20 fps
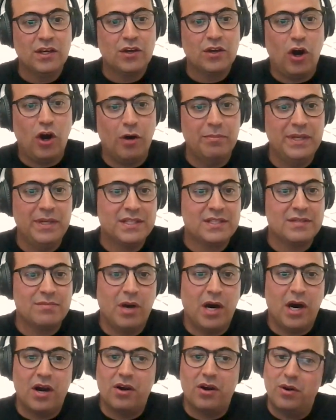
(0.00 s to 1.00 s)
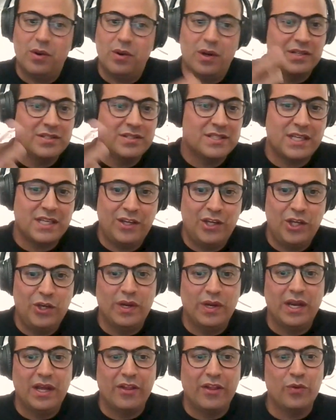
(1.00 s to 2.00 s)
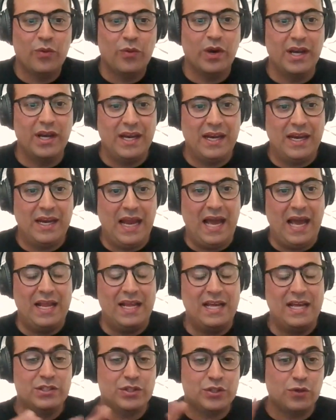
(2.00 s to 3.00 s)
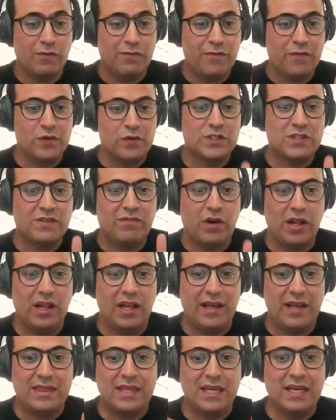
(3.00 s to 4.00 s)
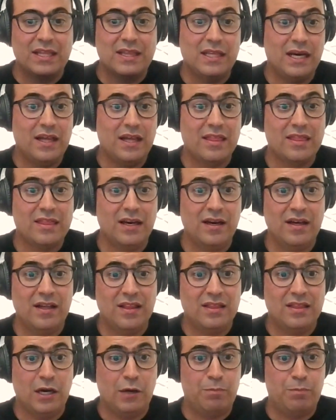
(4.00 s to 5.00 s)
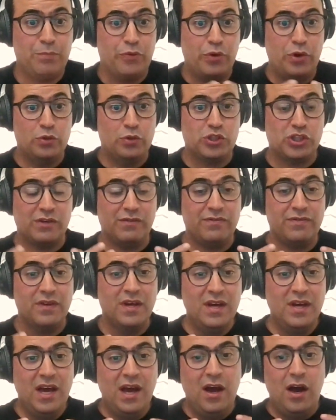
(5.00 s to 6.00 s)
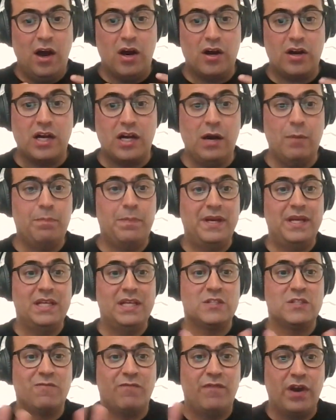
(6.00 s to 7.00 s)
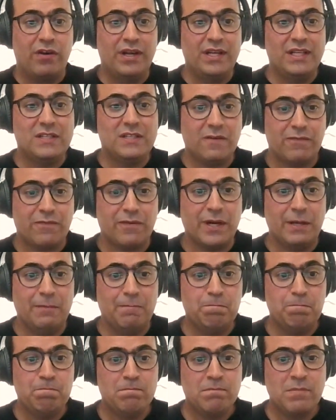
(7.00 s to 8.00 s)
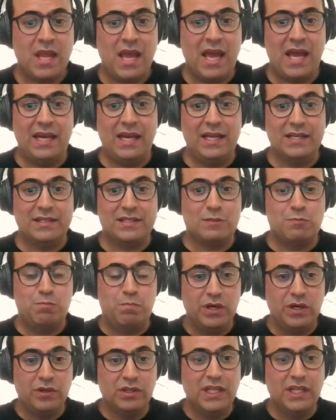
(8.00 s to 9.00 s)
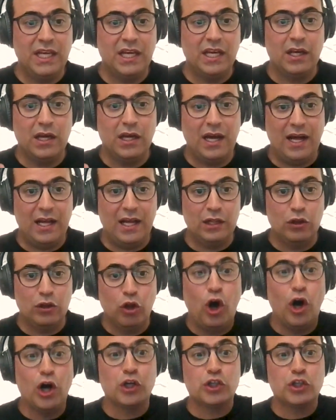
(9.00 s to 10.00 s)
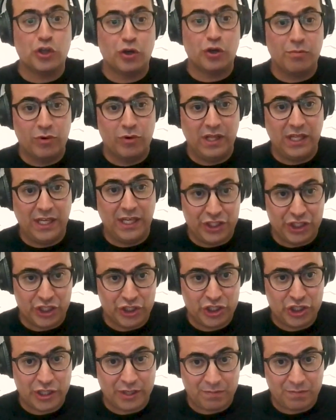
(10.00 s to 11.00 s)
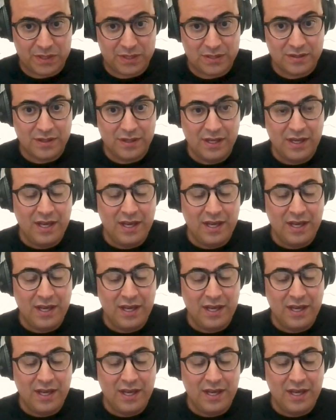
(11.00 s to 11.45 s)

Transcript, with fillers: call me tomorrow, I'll sell you another one. And so first of all, I think that the approach of our company is very different, and it's building long-term relationships.